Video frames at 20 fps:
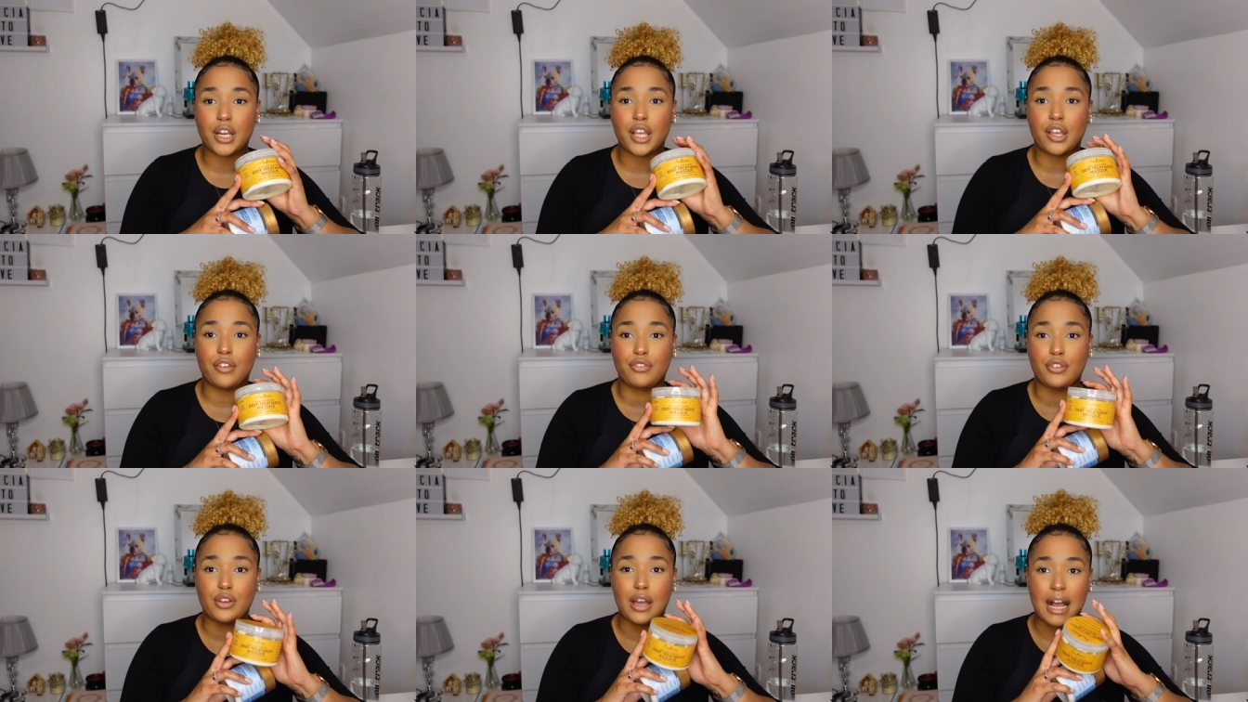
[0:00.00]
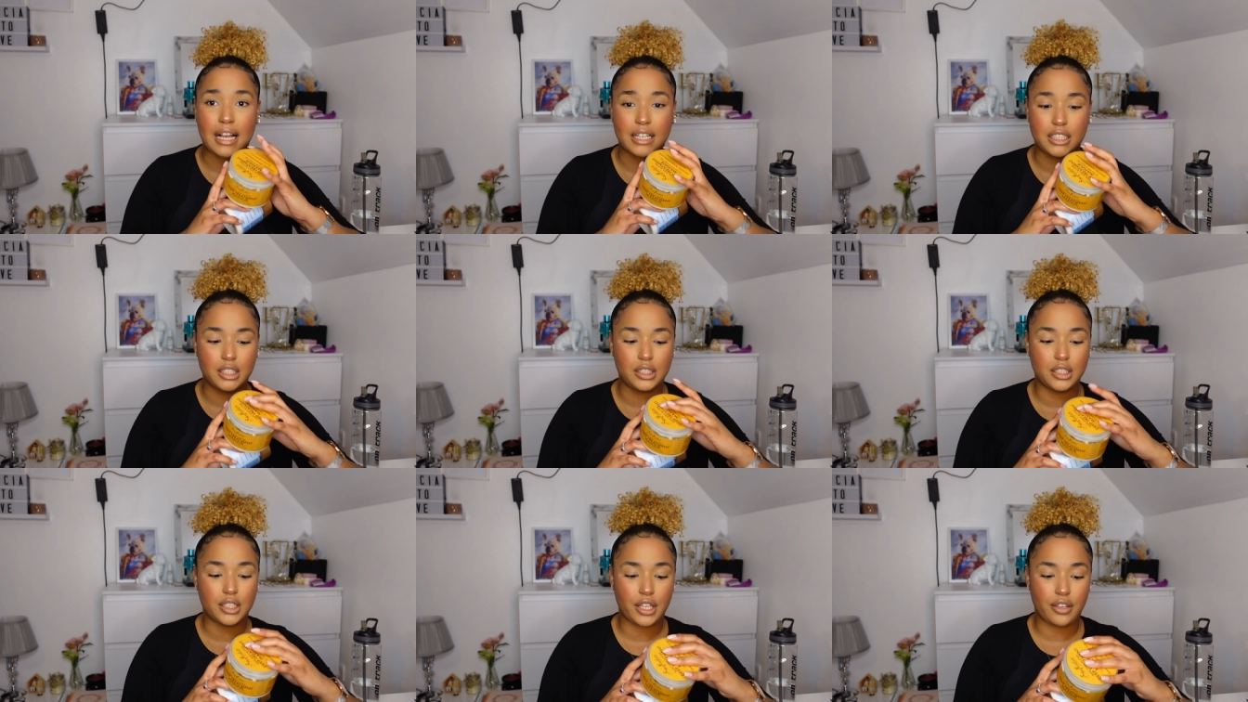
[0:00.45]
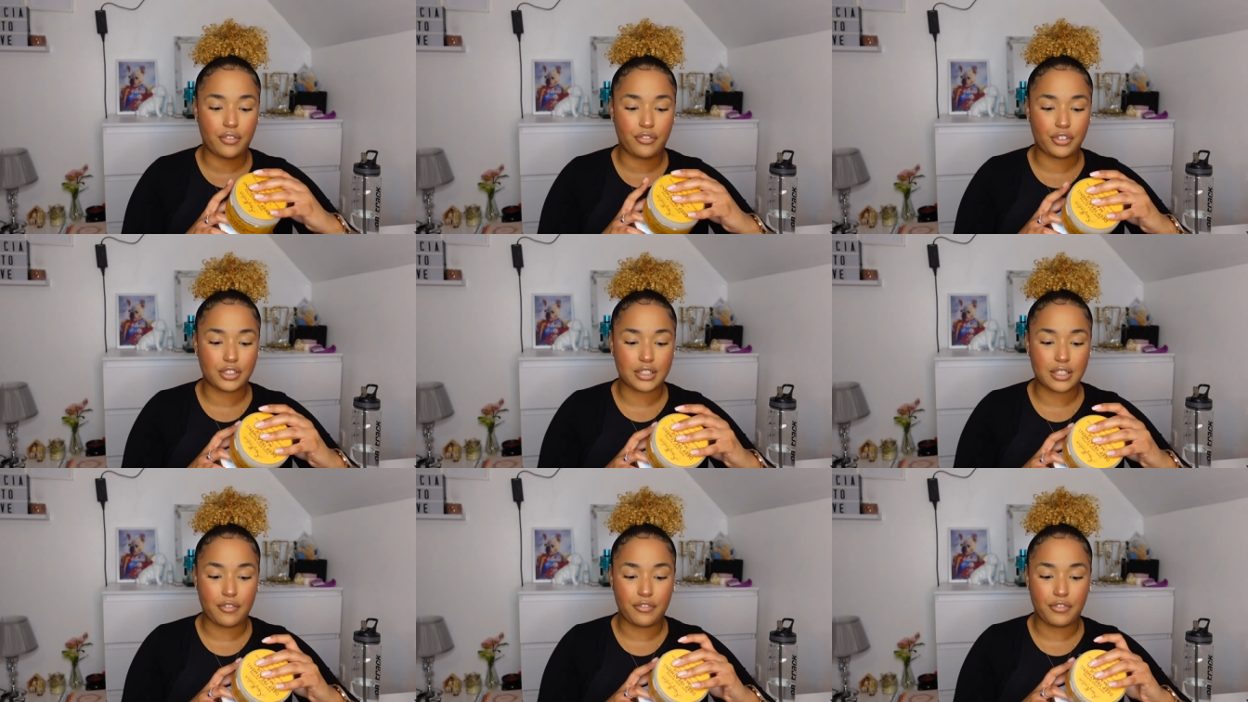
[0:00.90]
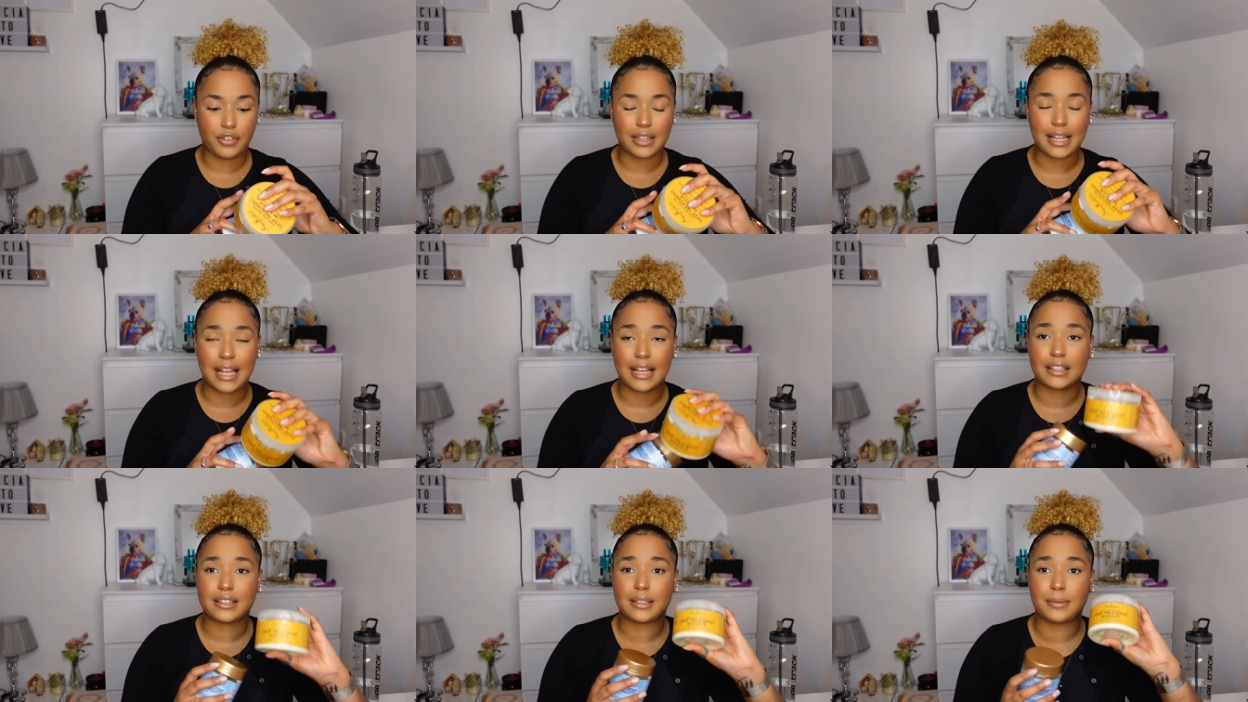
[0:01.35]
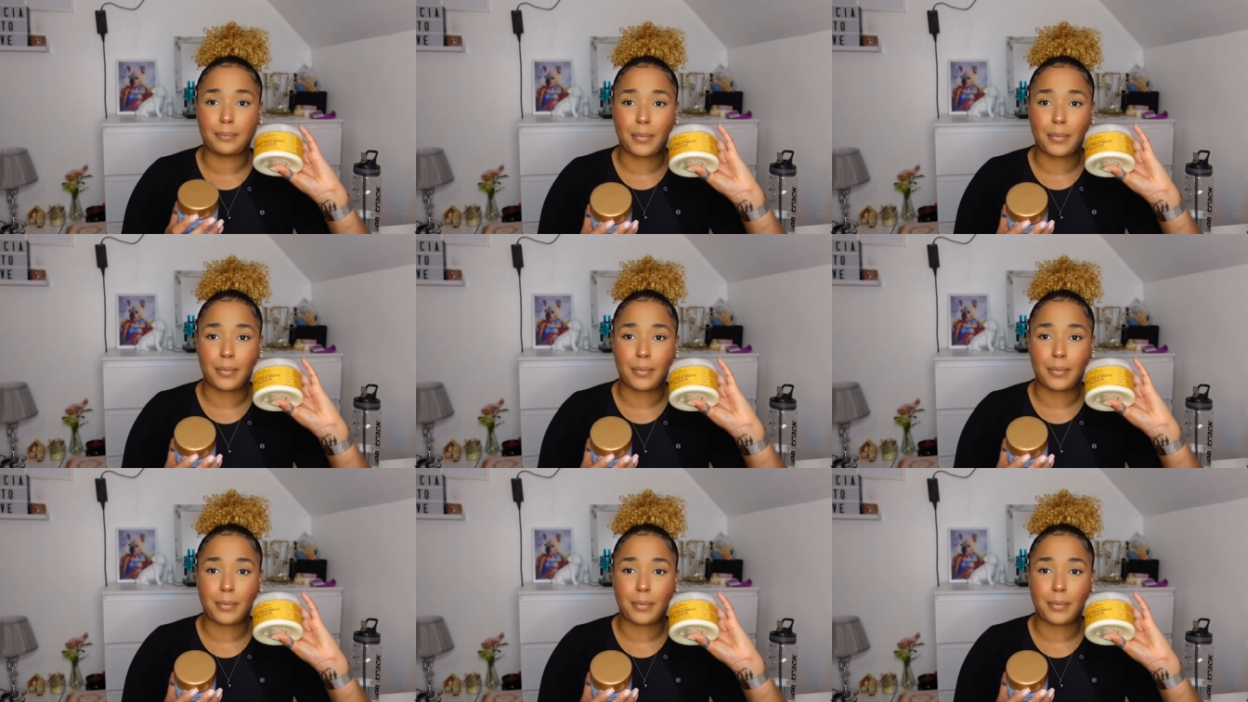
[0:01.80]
if you're actually looking for something like to